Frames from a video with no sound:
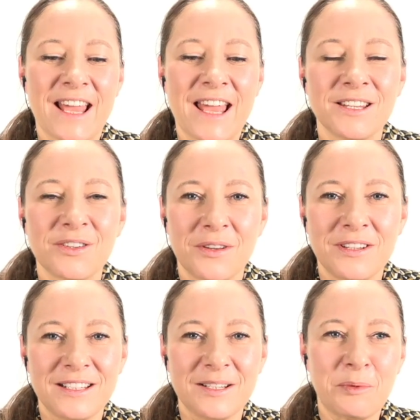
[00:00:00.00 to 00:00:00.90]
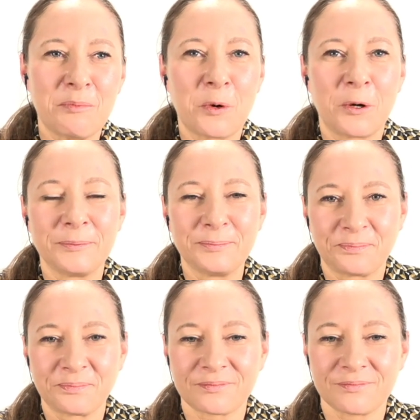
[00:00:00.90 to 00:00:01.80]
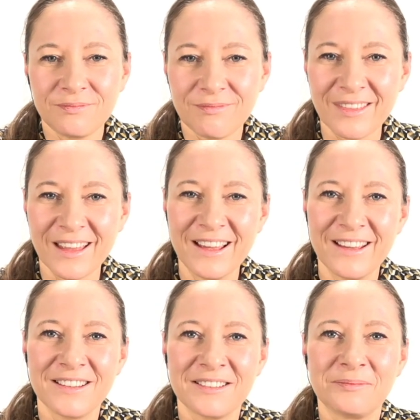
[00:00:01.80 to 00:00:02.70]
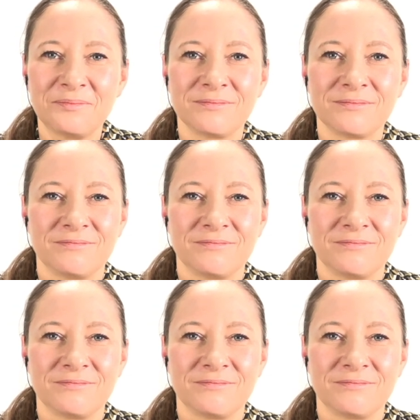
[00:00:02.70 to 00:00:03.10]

end on a little bit more in